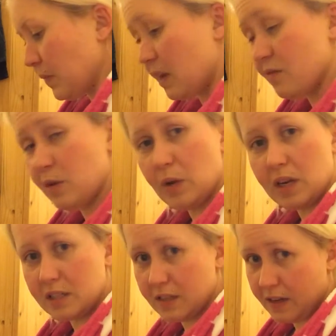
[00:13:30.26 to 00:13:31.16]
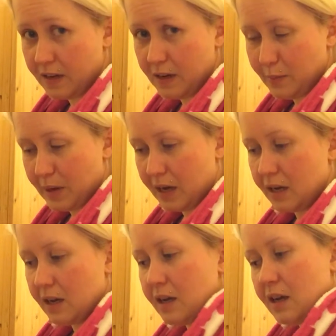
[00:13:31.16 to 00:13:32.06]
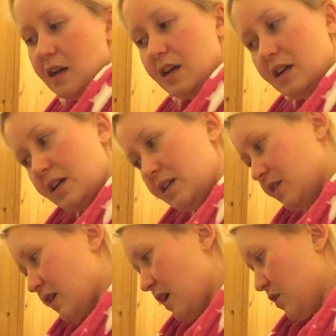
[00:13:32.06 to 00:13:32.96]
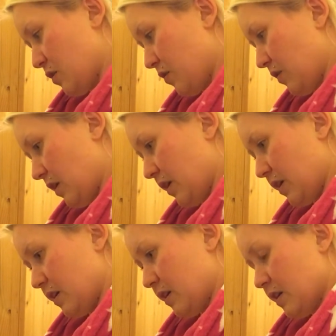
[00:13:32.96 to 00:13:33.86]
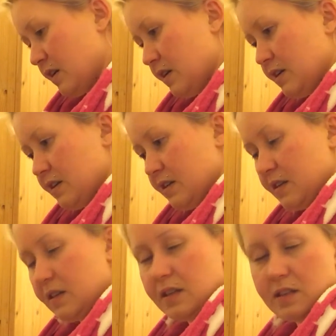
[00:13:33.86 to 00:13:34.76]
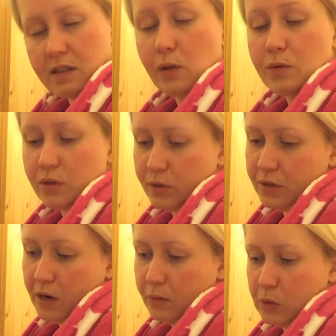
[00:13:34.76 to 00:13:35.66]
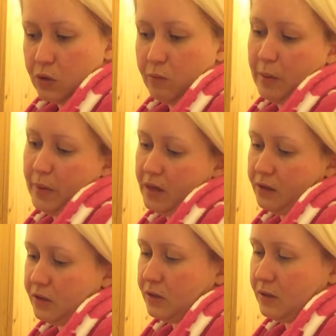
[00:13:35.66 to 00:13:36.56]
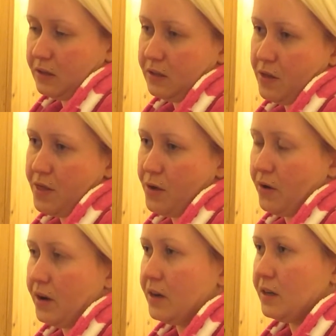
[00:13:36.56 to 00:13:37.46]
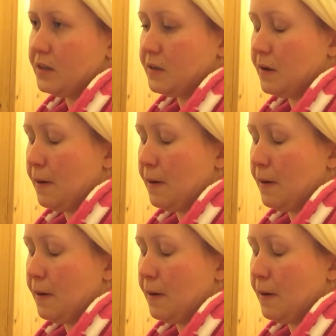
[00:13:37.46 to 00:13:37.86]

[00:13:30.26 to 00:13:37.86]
Even when I didn't have any pain, it's kind of like it slows you down, so maybe that's the thought I had.